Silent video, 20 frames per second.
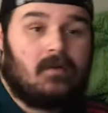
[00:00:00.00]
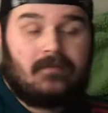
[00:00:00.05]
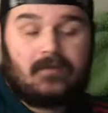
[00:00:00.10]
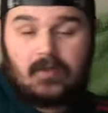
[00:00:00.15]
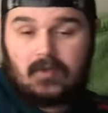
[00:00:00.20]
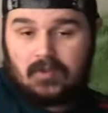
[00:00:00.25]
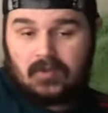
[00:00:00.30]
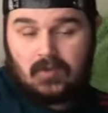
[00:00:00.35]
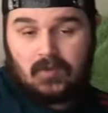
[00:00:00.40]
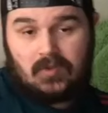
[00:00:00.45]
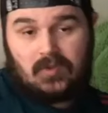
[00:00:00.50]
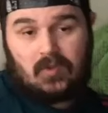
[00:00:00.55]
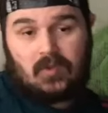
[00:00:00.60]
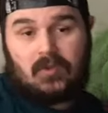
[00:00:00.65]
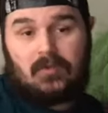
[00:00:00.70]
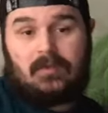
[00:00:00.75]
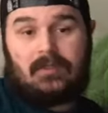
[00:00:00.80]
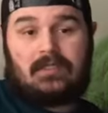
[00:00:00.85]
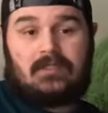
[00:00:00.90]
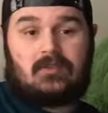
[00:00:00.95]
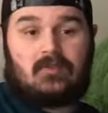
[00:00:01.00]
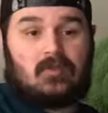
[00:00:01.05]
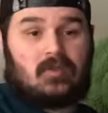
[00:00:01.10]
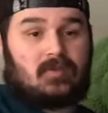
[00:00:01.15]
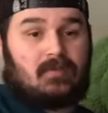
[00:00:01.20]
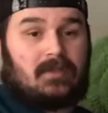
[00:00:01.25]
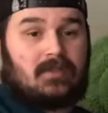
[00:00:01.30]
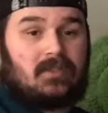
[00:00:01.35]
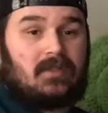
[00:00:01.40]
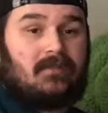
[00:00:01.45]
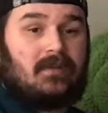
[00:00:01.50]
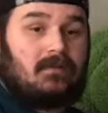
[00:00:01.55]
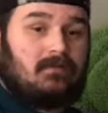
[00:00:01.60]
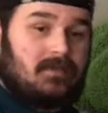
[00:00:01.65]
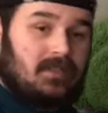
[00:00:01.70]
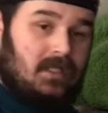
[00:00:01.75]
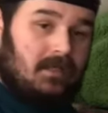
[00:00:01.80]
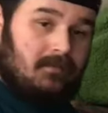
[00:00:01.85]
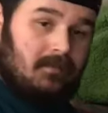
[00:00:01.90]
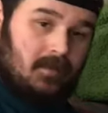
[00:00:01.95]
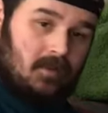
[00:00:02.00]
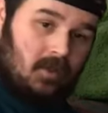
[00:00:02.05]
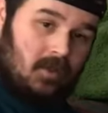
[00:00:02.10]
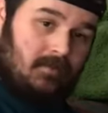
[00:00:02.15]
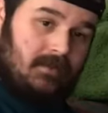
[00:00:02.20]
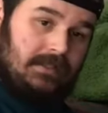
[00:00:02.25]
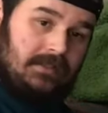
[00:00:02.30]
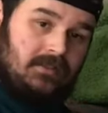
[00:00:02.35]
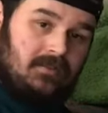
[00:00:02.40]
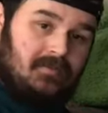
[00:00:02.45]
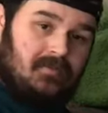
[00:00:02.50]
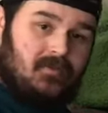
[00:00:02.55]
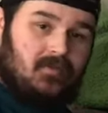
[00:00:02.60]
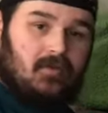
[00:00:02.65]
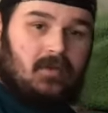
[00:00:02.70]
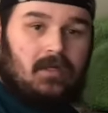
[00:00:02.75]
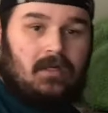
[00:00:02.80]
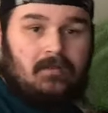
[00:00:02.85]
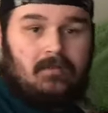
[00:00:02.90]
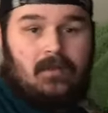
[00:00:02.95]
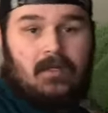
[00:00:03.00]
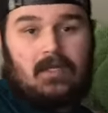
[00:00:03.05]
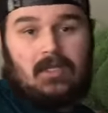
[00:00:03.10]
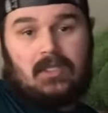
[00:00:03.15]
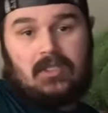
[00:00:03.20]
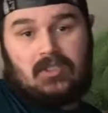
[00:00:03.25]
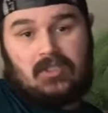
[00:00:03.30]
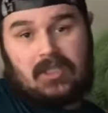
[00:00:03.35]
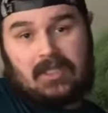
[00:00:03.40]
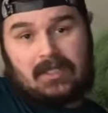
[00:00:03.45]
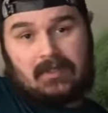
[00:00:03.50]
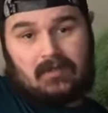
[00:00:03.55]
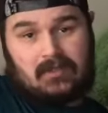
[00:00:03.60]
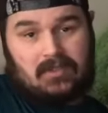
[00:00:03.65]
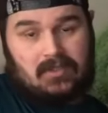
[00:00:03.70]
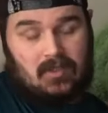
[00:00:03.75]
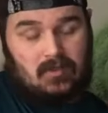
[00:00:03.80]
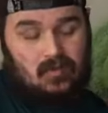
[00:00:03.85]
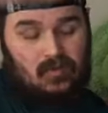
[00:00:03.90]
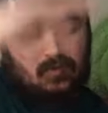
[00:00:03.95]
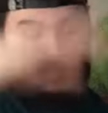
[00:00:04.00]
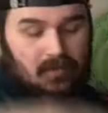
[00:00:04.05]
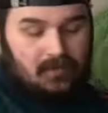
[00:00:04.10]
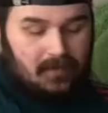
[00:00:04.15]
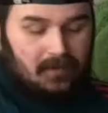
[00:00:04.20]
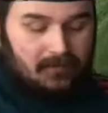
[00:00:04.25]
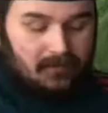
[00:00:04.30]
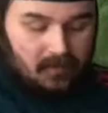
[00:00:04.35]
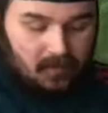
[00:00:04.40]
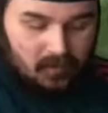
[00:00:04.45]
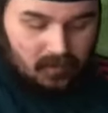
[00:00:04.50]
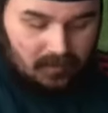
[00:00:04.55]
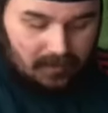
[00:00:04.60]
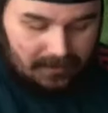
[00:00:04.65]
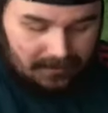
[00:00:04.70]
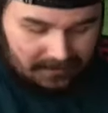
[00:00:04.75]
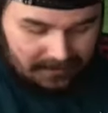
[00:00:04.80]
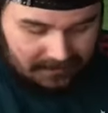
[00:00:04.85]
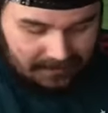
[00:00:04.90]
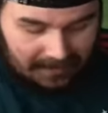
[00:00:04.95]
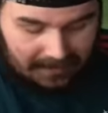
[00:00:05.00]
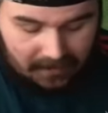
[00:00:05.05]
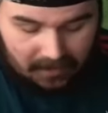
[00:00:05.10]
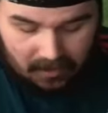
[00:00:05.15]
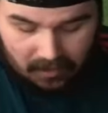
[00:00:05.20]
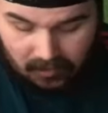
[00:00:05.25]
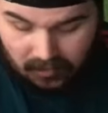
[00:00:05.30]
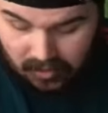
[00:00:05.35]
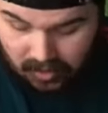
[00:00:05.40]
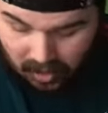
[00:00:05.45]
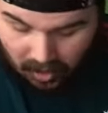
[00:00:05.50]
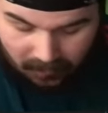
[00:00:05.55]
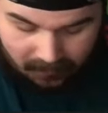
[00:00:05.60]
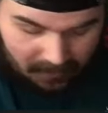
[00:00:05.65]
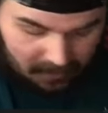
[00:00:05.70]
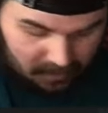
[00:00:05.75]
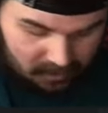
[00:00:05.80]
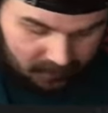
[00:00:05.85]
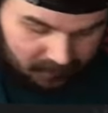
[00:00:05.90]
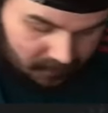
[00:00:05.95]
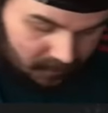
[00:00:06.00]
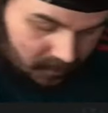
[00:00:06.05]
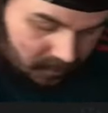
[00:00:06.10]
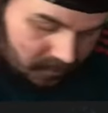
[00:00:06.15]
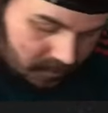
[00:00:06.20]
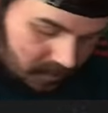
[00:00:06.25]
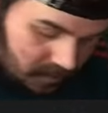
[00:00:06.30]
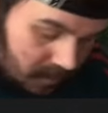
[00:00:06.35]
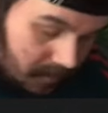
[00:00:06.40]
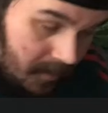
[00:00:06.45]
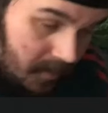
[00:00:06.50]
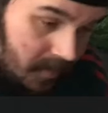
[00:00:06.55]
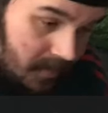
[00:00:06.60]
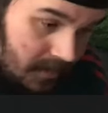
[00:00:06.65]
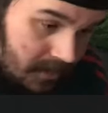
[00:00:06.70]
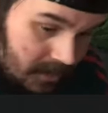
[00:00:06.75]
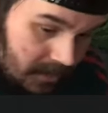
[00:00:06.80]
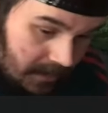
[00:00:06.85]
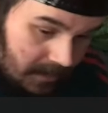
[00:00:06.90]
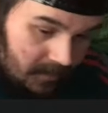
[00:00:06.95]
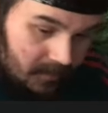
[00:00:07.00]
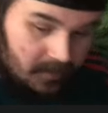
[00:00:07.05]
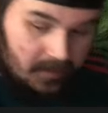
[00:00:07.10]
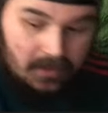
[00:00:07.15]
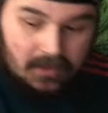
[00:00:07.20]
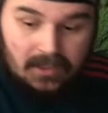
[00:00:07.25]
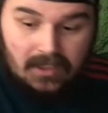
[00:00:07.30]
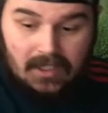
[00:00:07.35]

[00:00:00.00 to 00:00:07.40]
If you're going to enjoy, please do smash the thumbs up, comment, subscribe, check out the socials above. And always, thank you so much for the constant support on the channel.